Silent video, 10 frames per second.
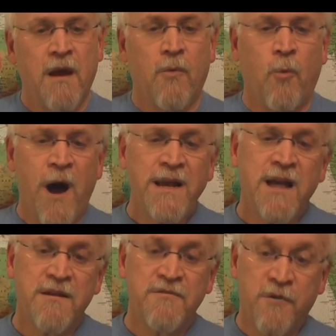why
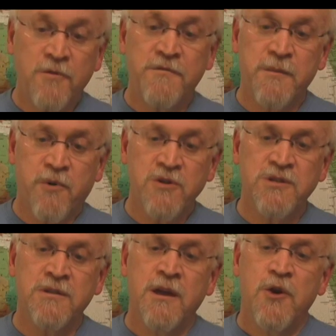not vote for the
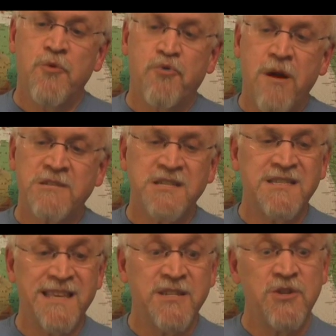person who promises
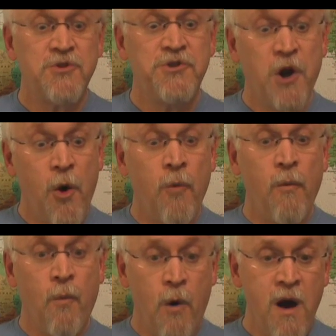things you don't
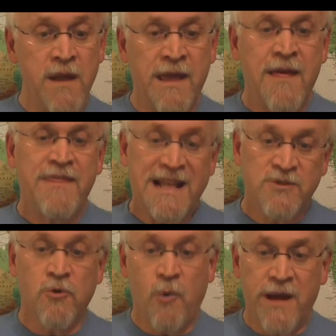want? That's
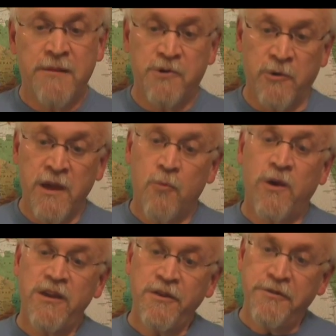what will wind up doing
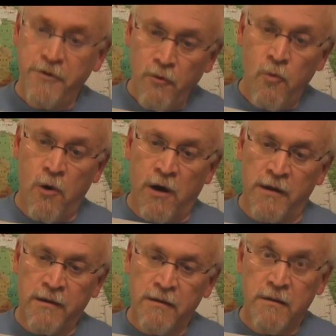what you do want.